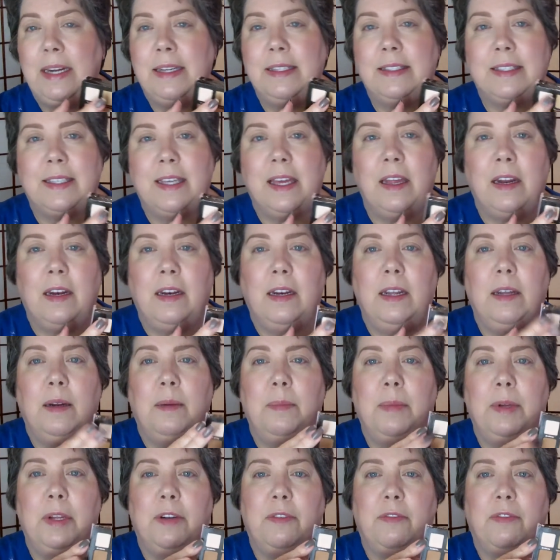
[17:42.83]
It's got a little
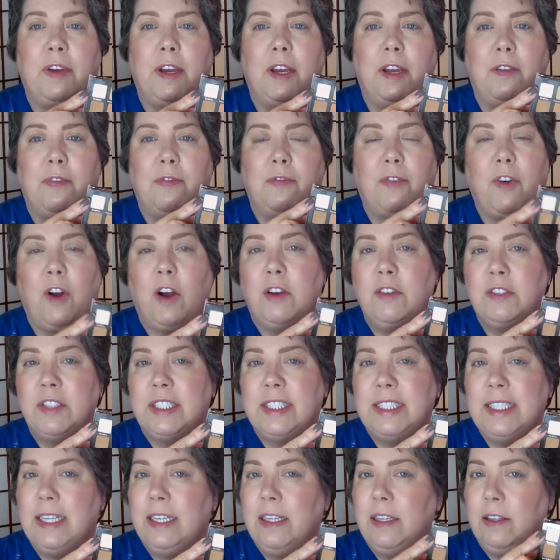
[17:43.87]
bit of a
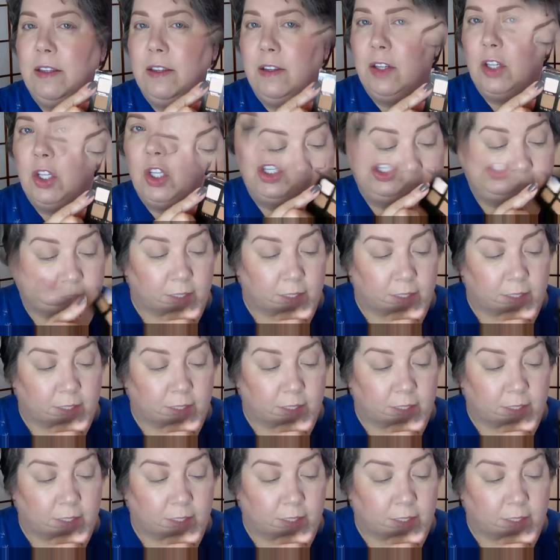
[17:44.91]
frosty look,